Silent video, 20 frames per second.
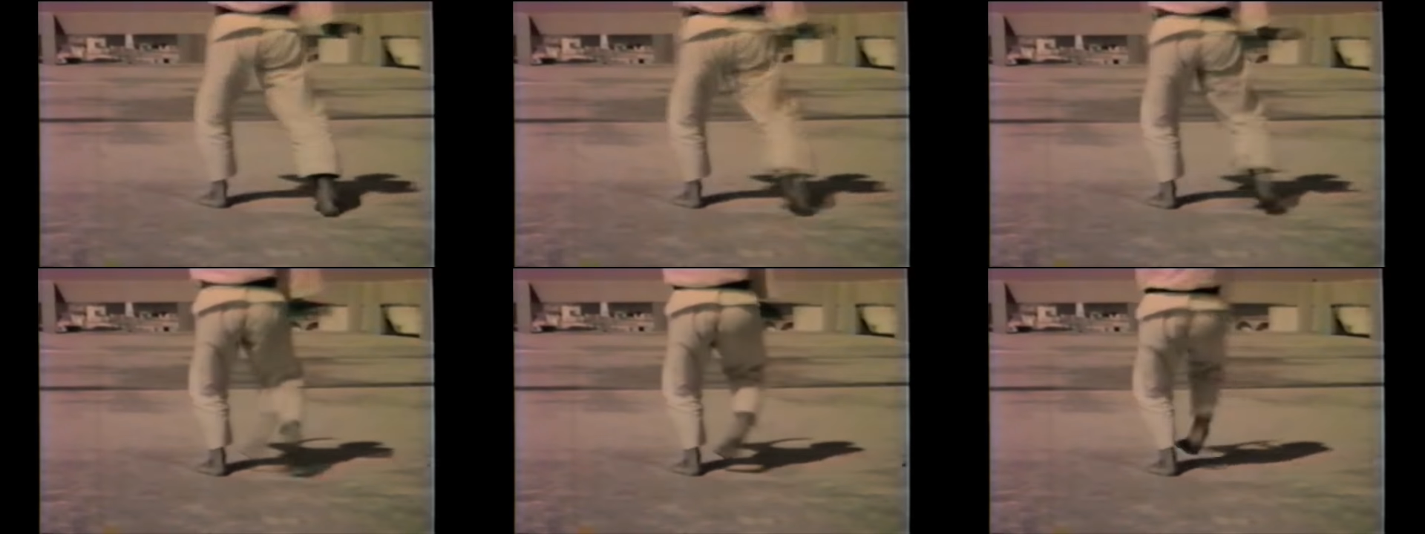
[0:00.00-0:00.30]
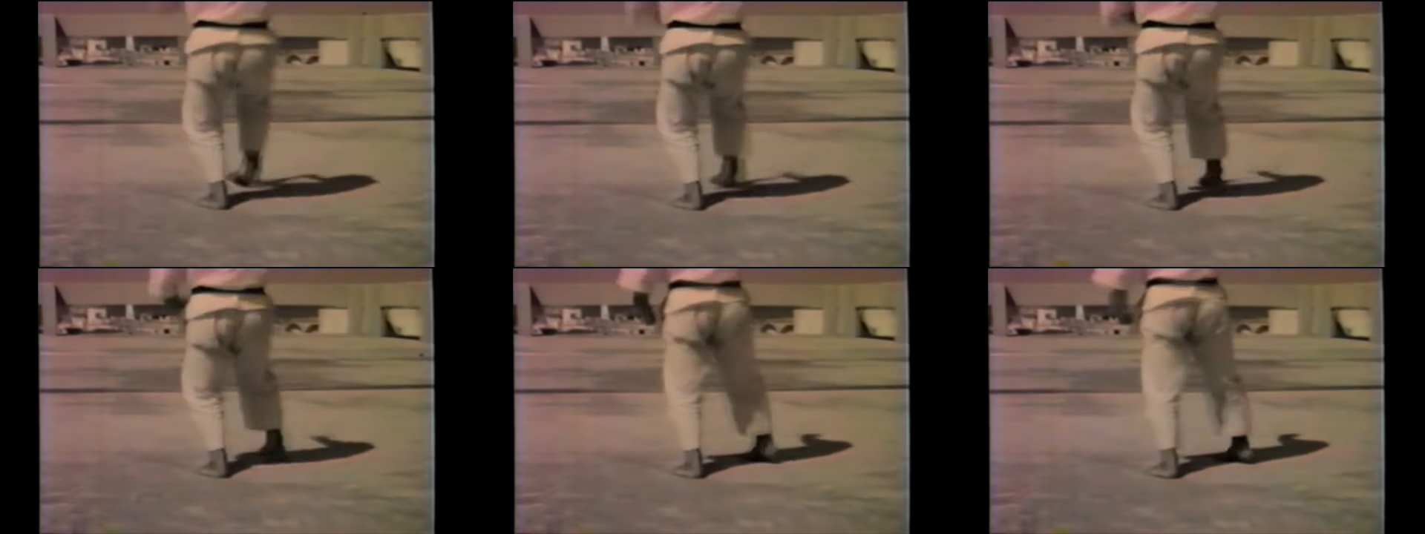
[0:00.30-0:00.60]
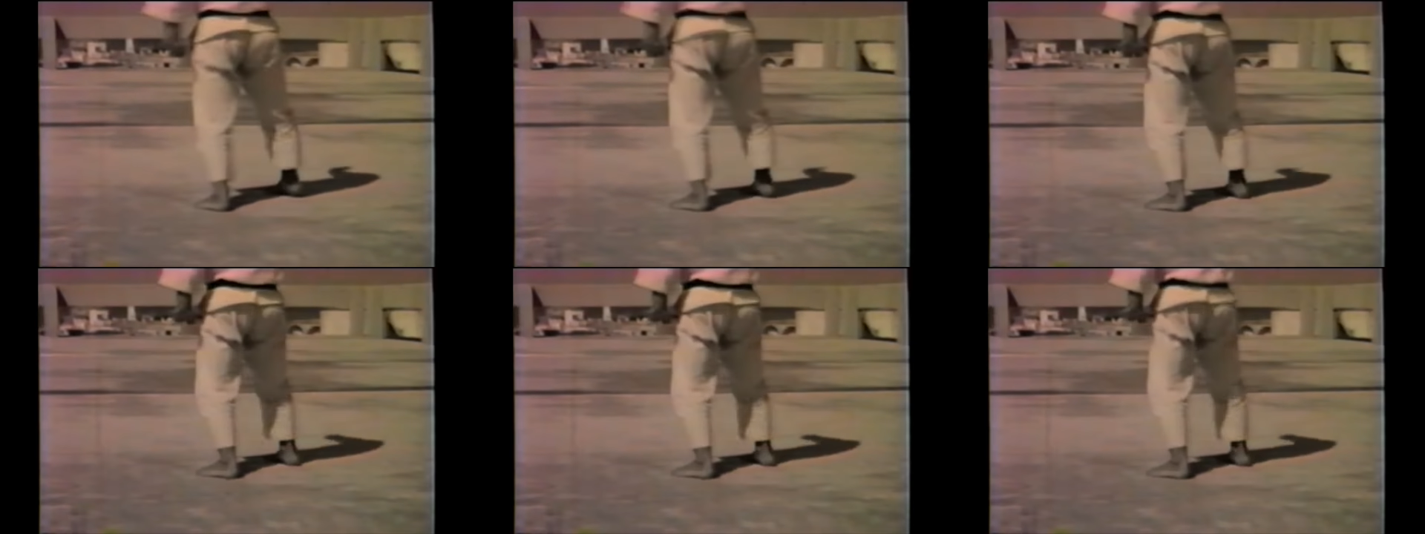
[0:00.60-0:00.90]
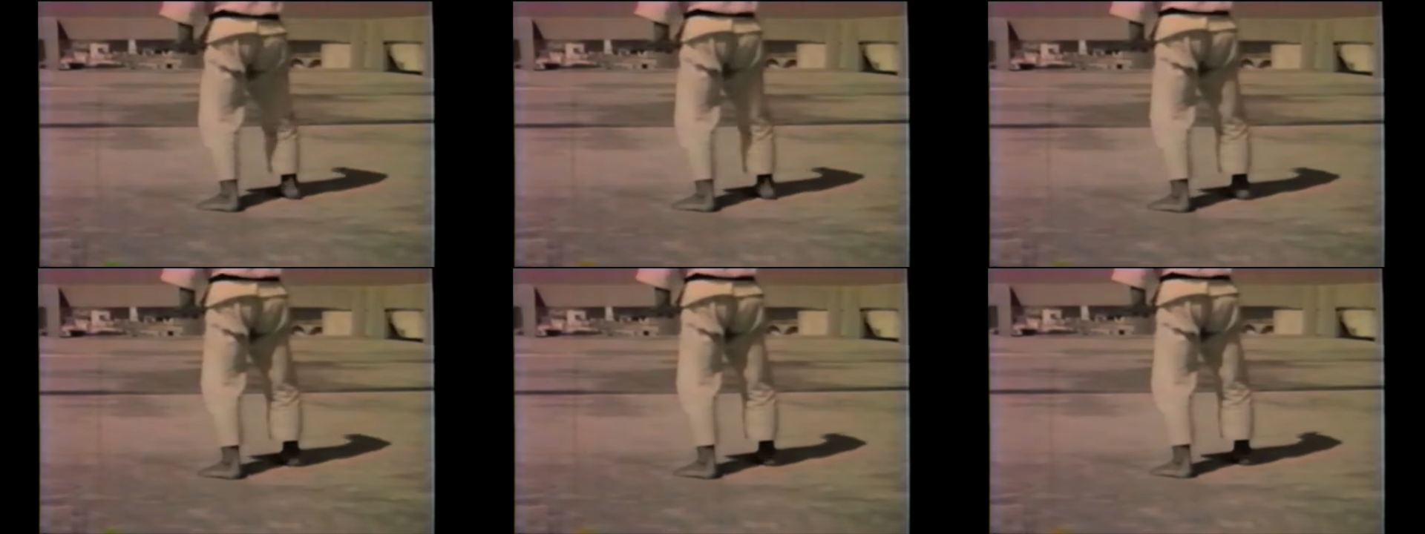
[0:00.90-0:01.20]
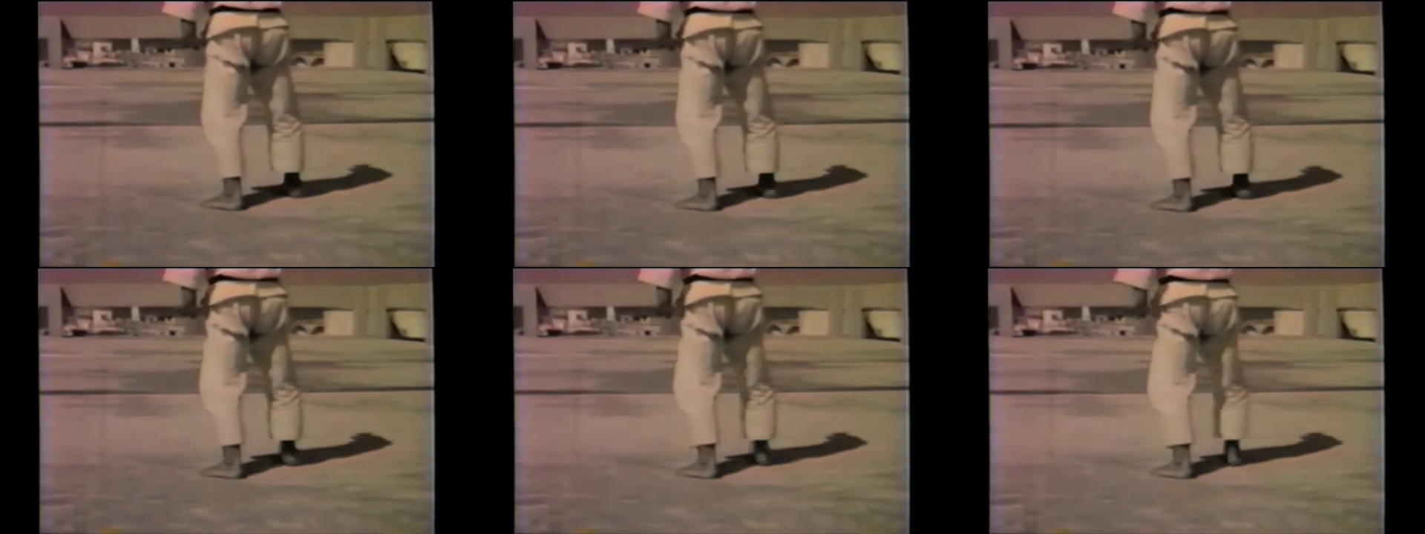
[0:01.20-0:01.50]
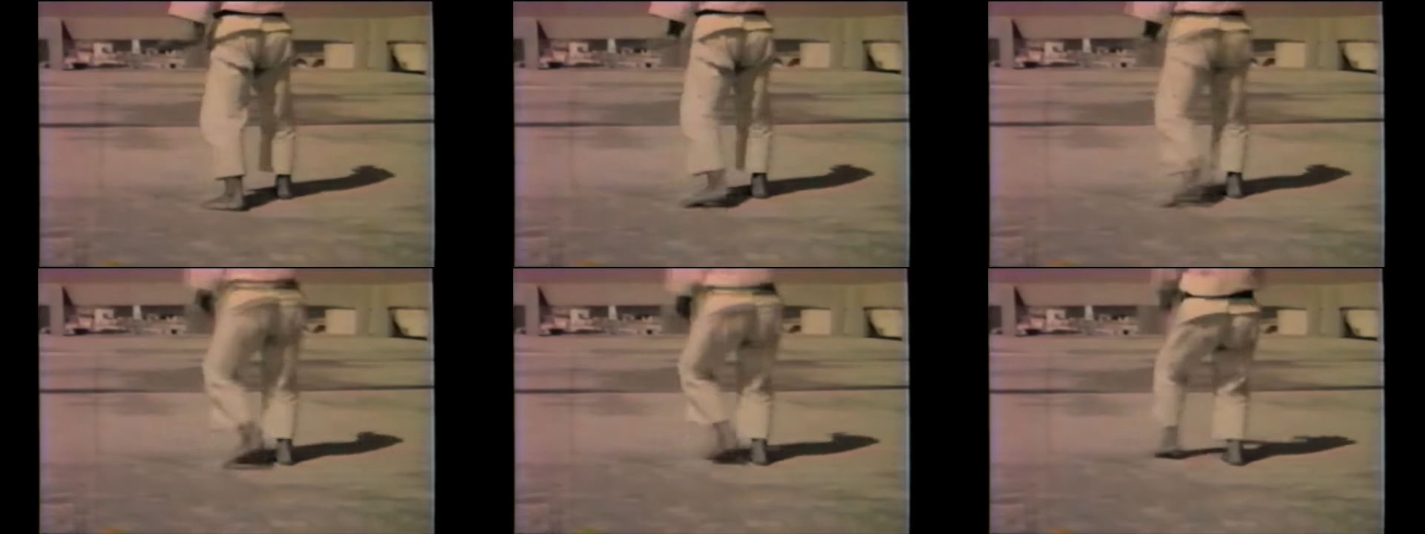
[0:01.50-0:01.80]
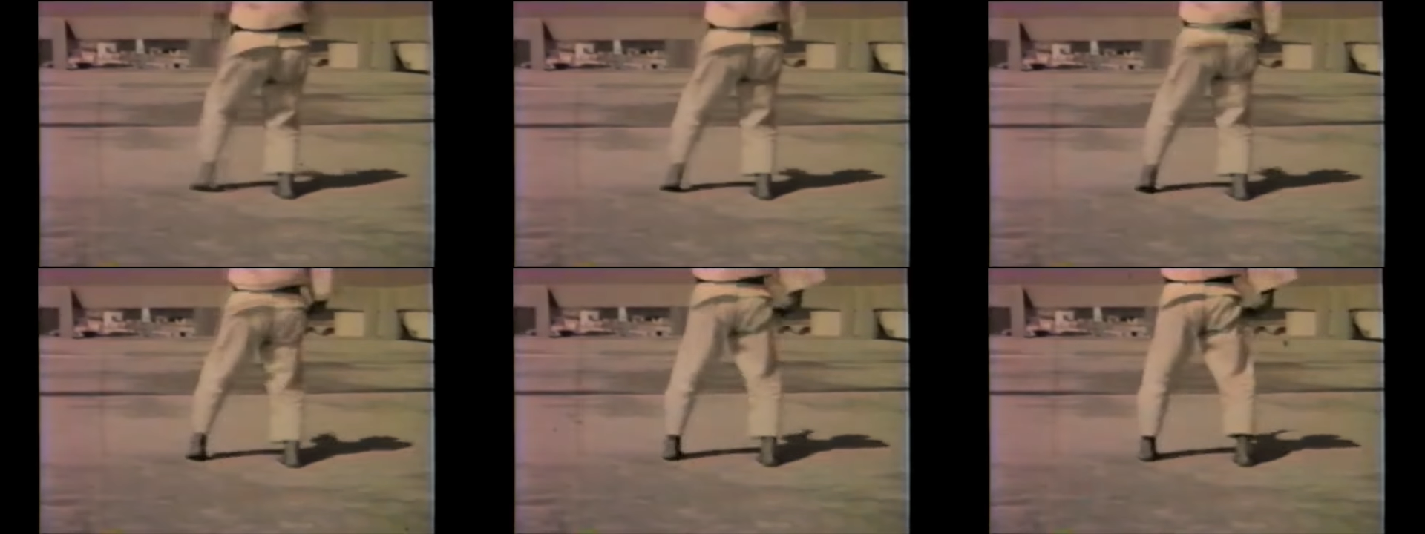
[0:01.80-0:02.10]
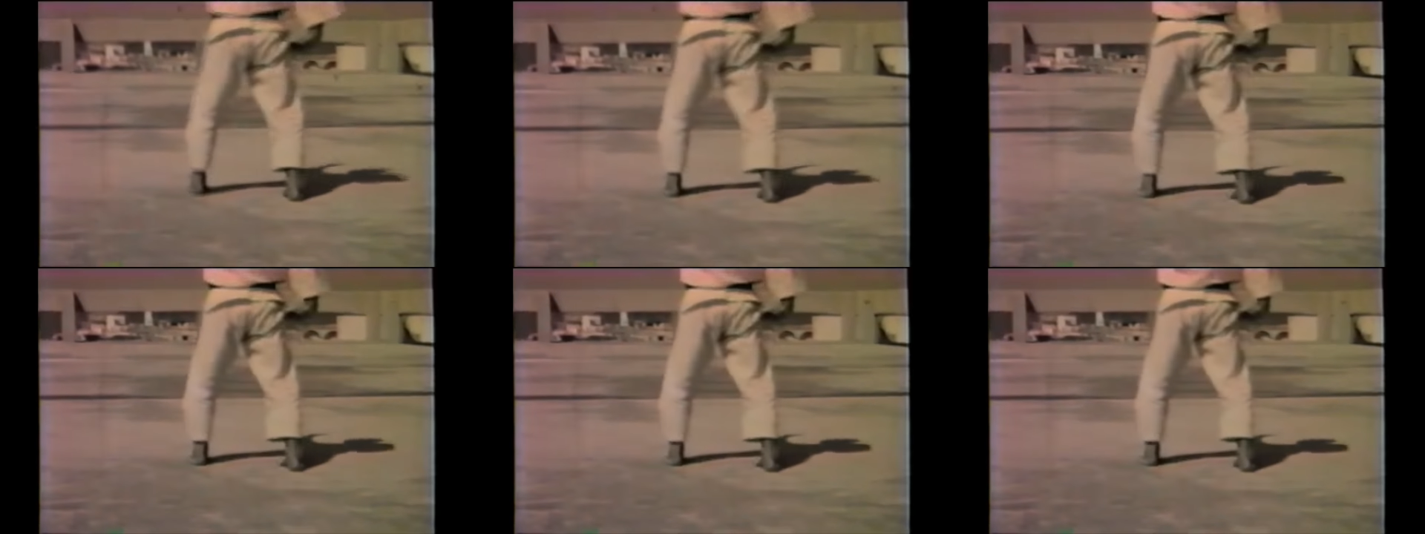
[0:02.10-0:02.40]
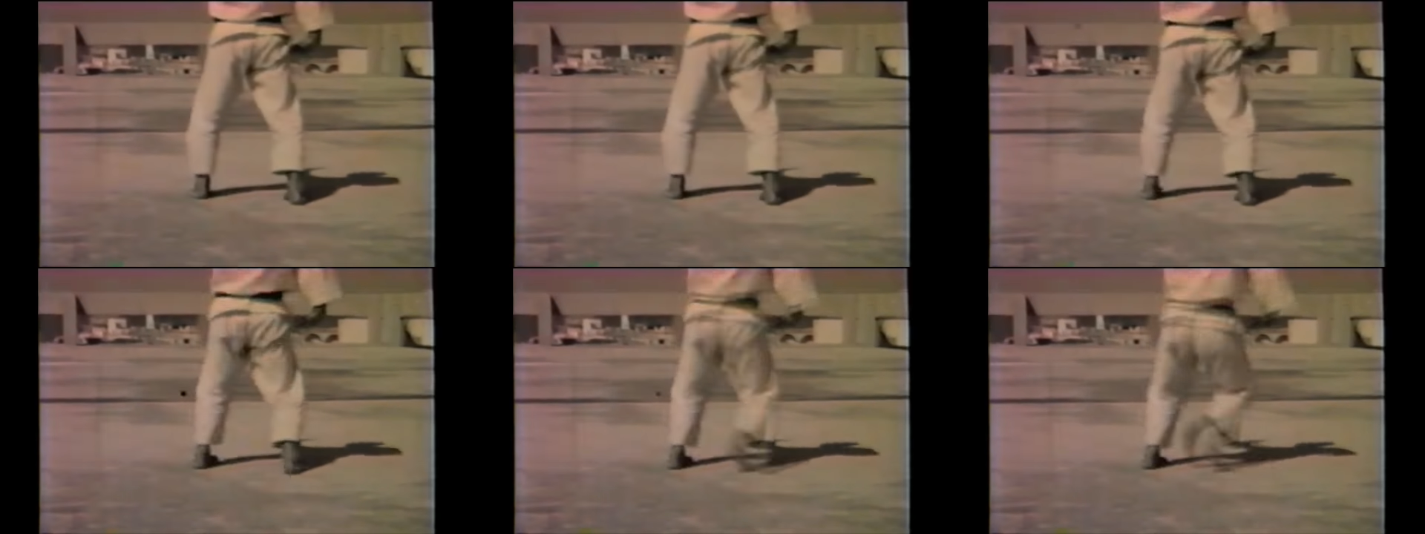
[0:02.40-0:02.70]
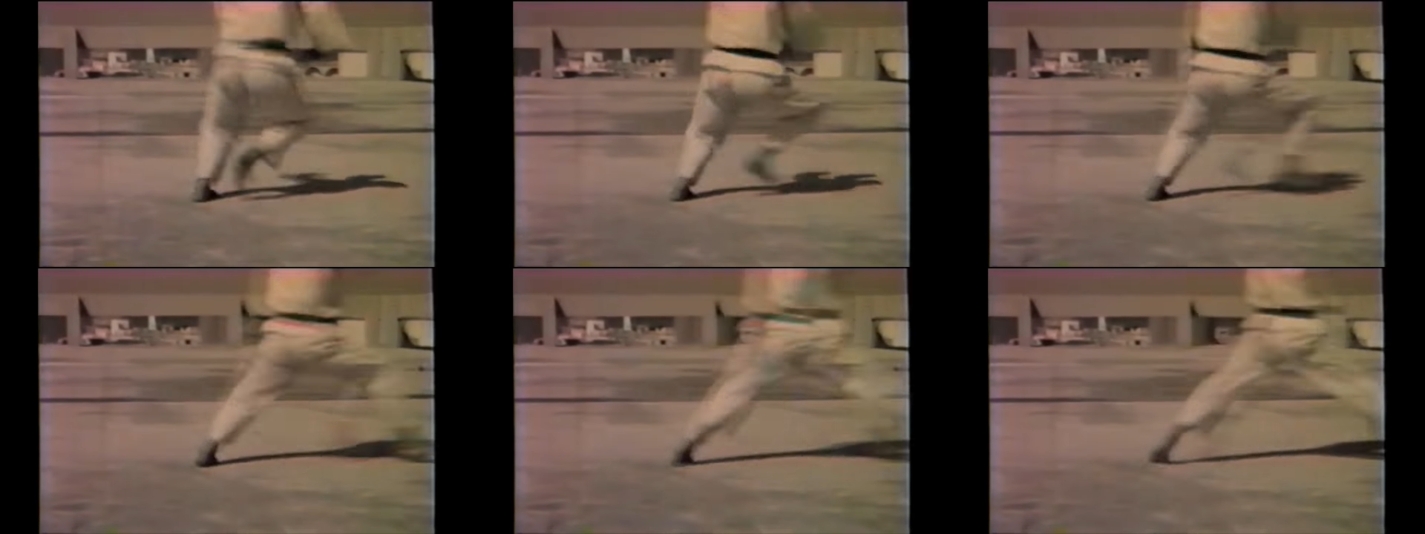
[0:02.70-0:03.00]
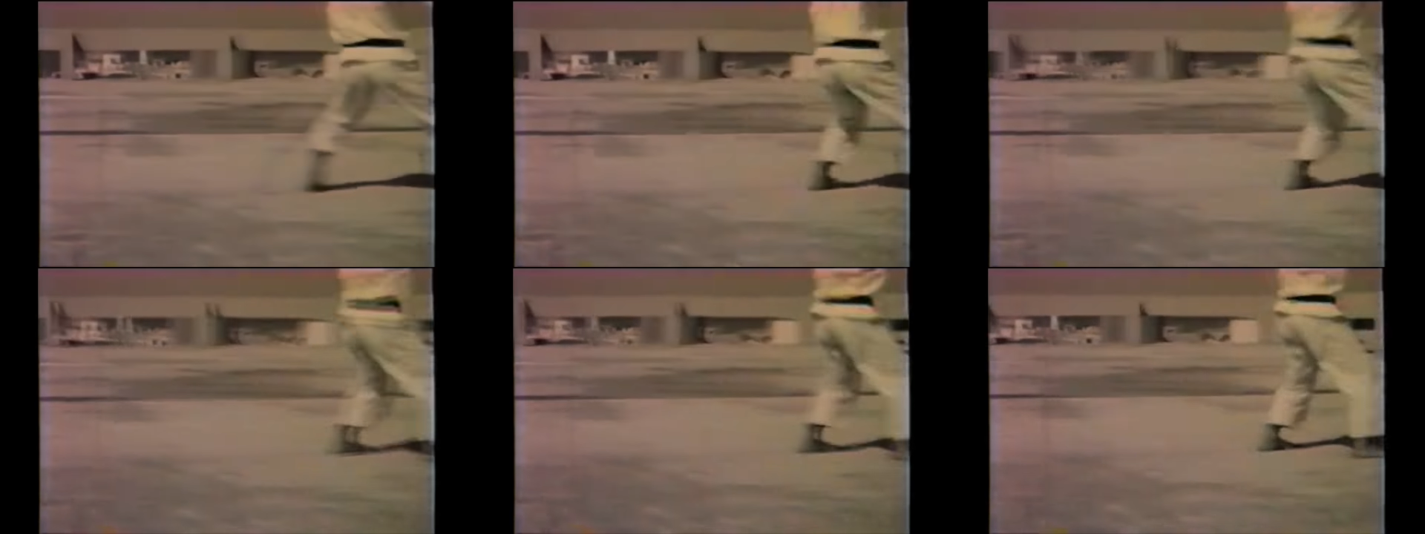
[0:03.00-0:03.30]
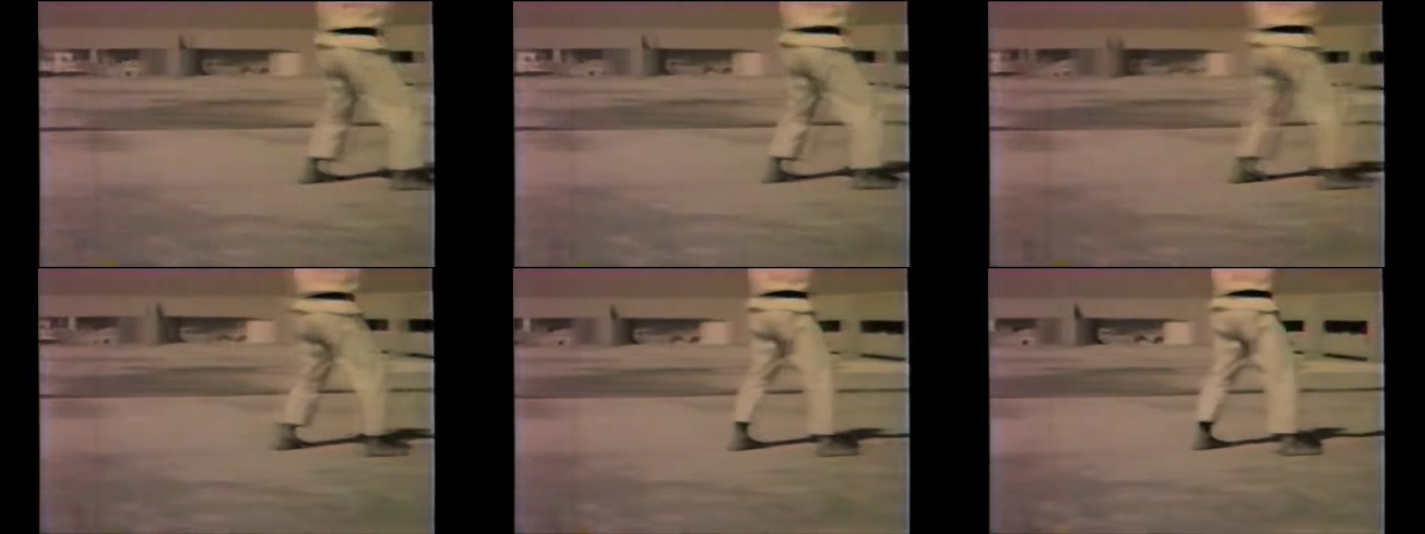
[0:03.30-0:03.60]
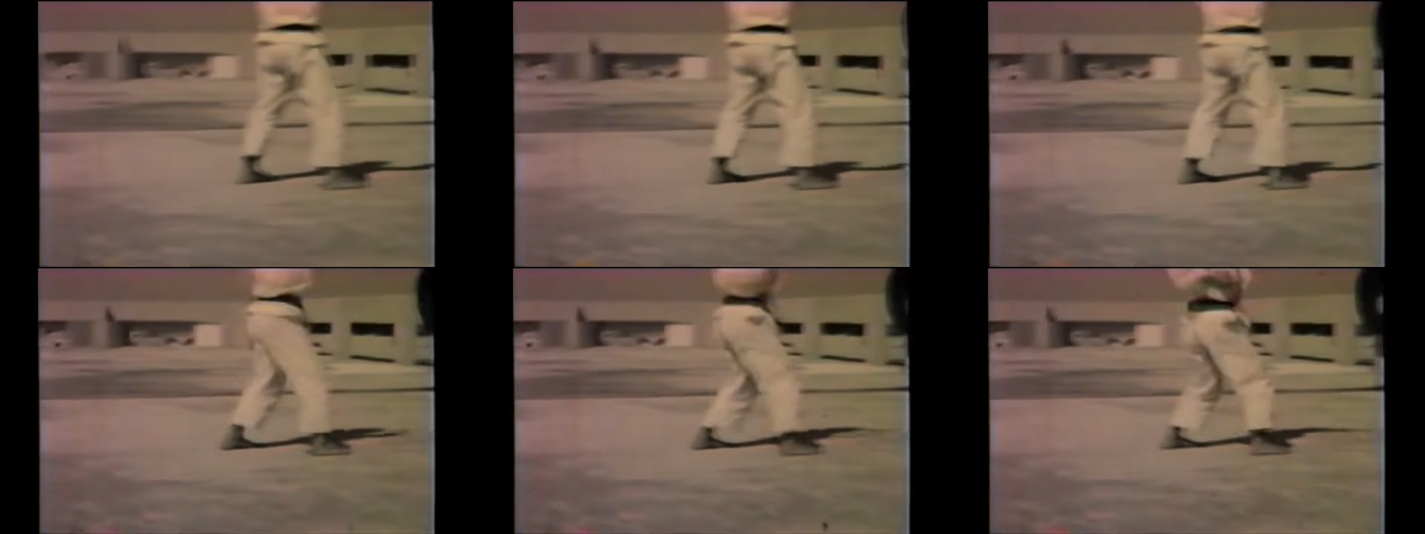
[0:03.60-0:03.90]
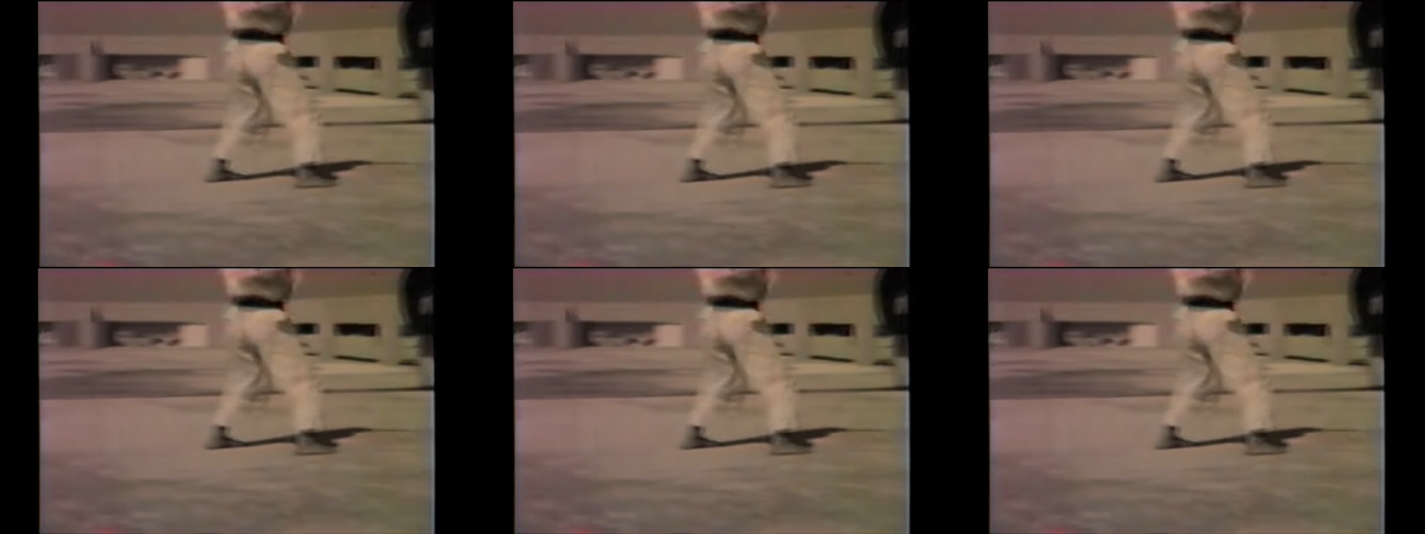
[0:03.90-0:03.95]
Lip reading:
[unreadable: no face in view]